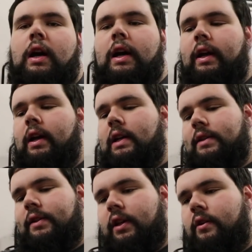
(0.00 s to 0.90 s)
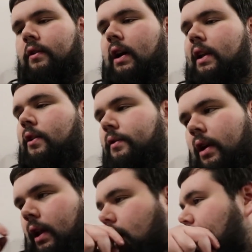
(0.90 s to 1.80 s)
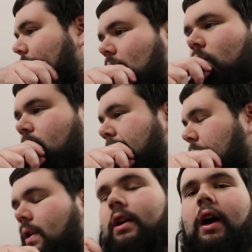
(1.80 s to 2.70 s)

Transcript: Alright guys, so I know a lot of you